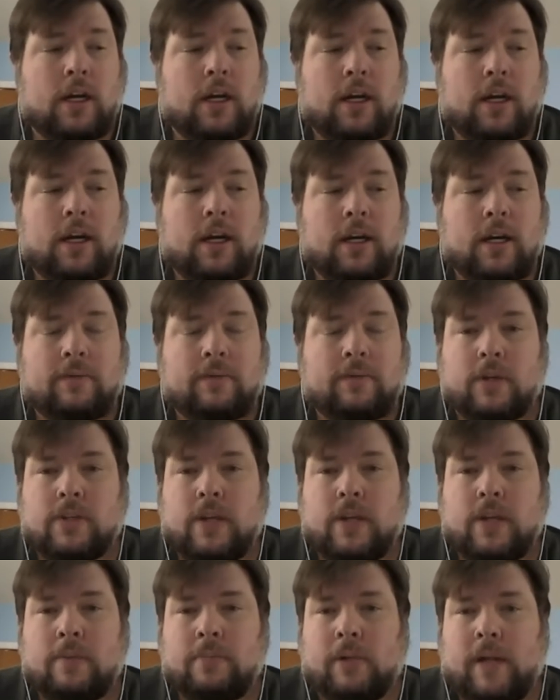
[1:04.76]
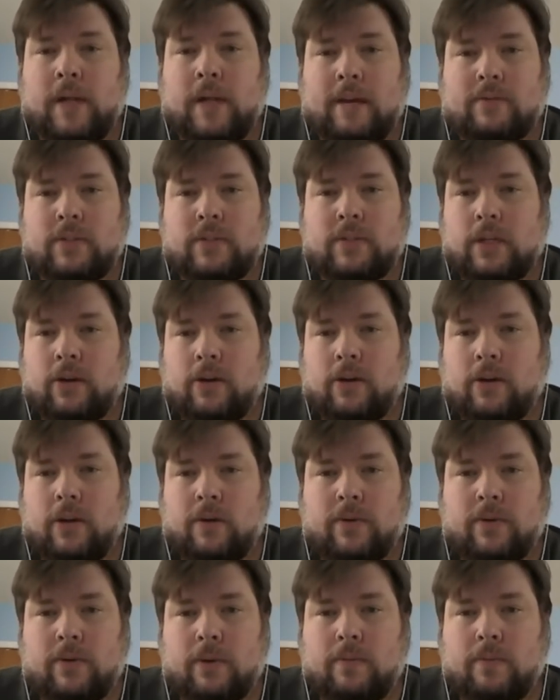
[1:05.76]
Uh, for example, NFC or near
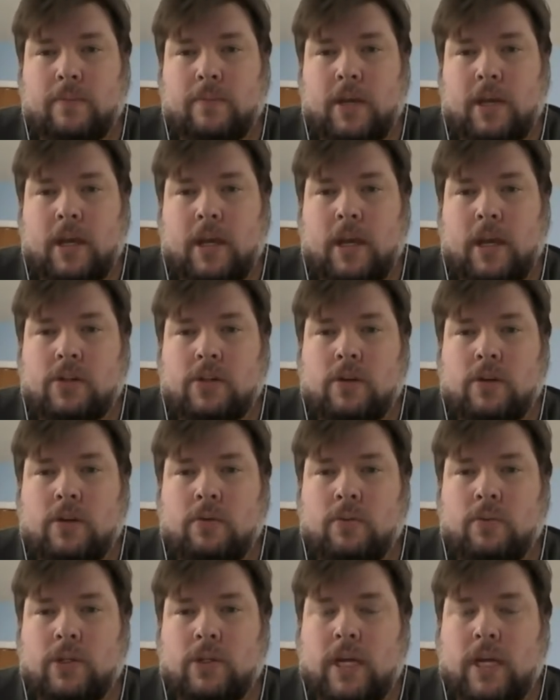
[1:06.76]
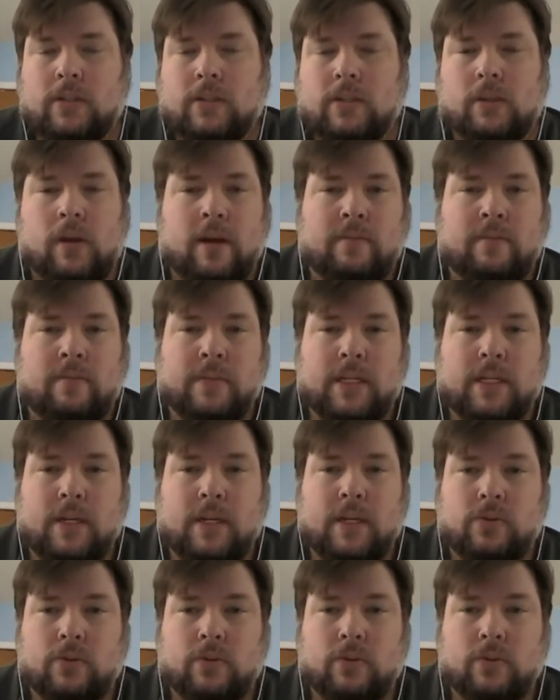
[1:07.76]
field communication, which has a lot of
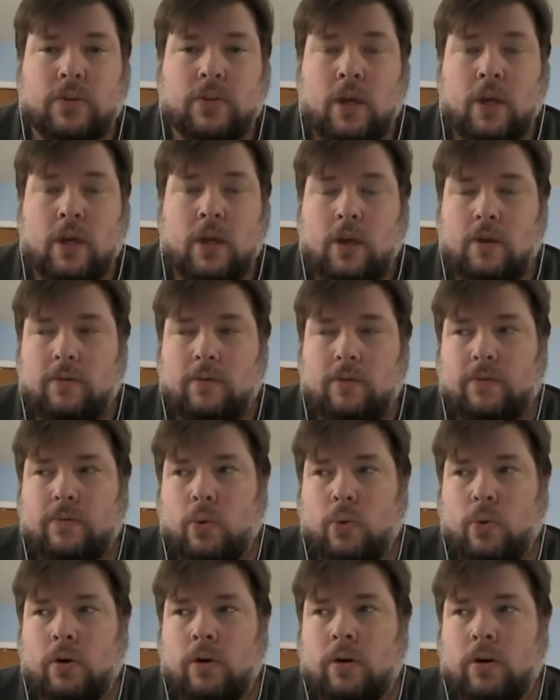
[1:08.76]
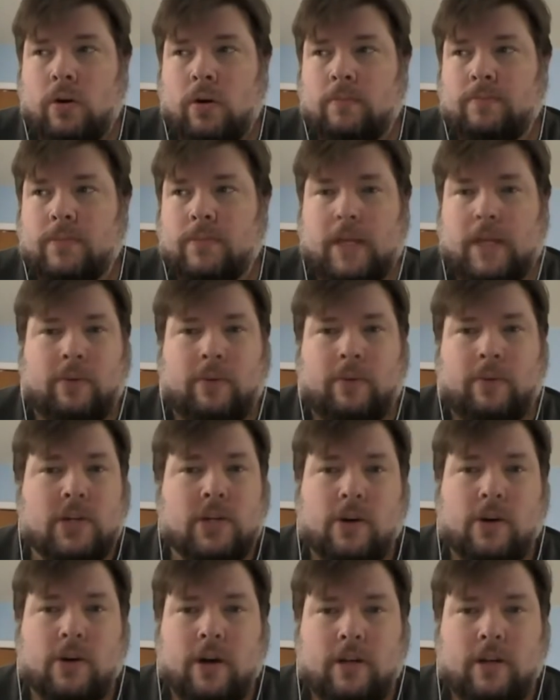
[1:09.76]
potentials for, say, the
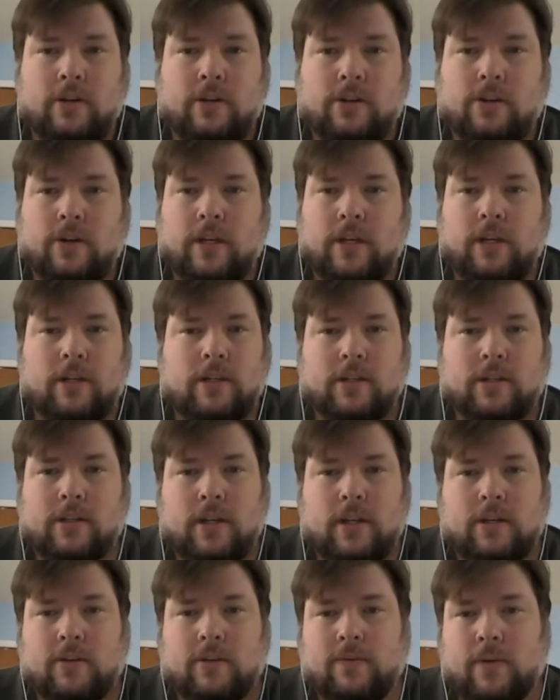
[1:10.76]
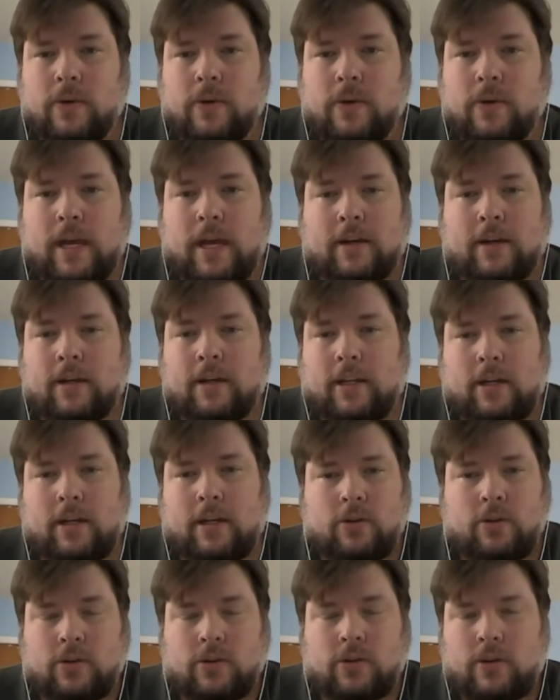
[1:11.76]
restaurant industry. You just set your phone down and it
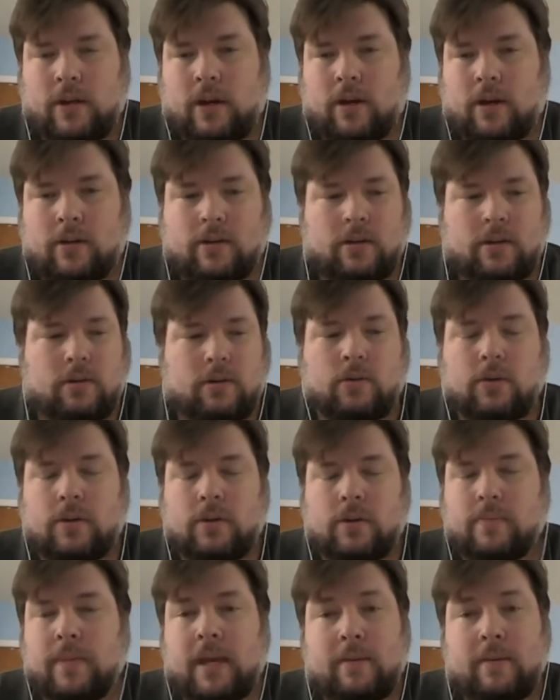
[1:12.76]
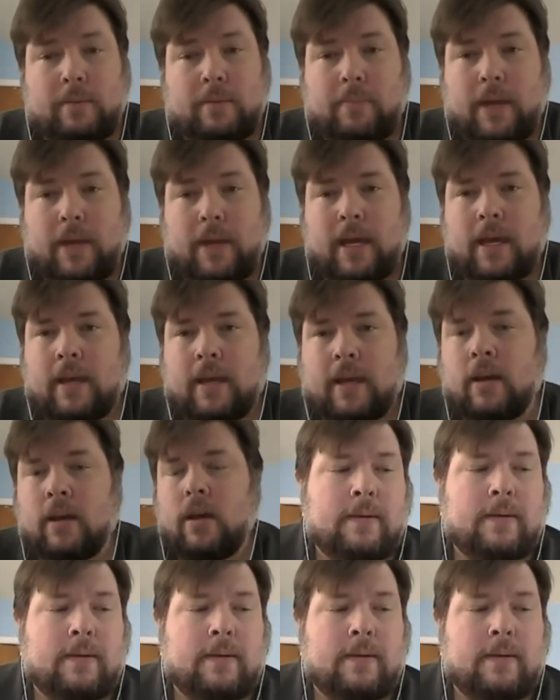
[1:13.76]
knows you're there to, or to be able to pay.